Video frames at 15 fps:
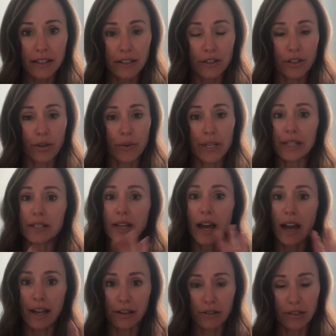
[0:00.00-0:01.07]
so
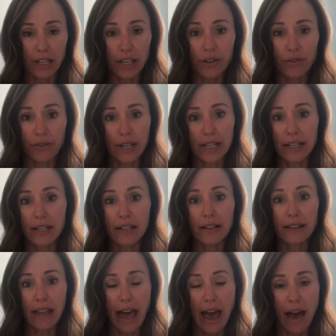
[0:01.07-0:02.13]
entirely created in a
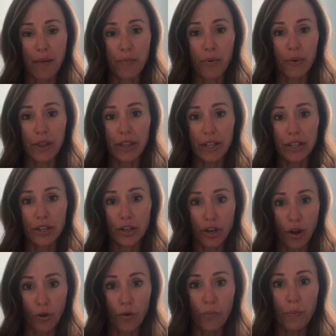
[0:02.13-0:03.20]
lab with
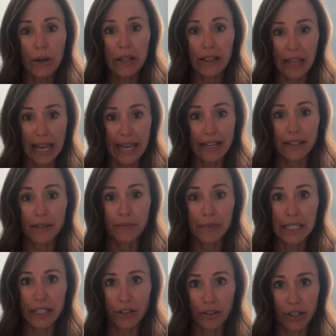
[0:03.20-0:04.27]
no plant
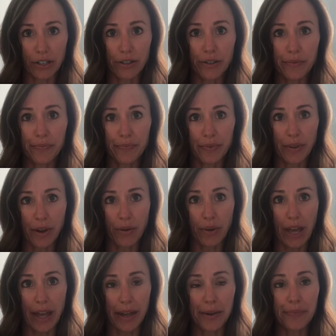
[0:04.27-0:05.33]
material,
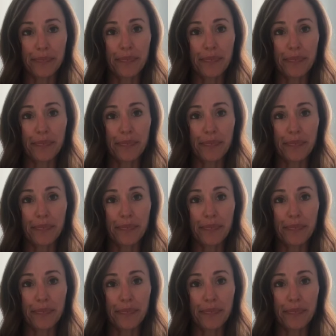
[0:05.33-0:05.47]
okay?